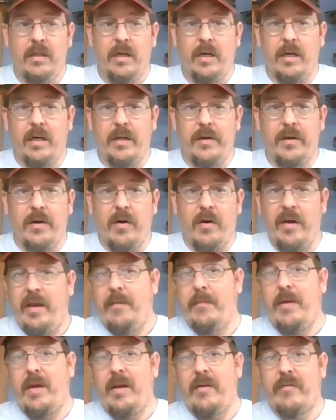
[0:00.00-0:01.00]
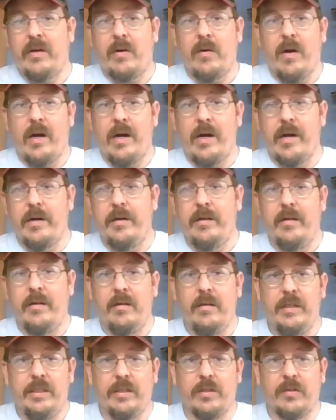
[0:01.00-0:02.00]
No AMA required.
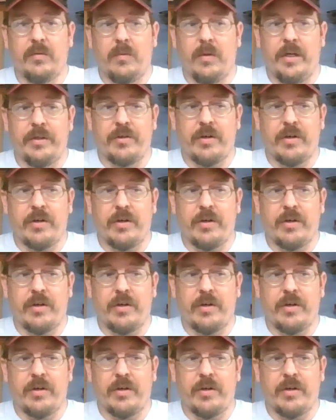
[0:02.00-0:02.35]
You just want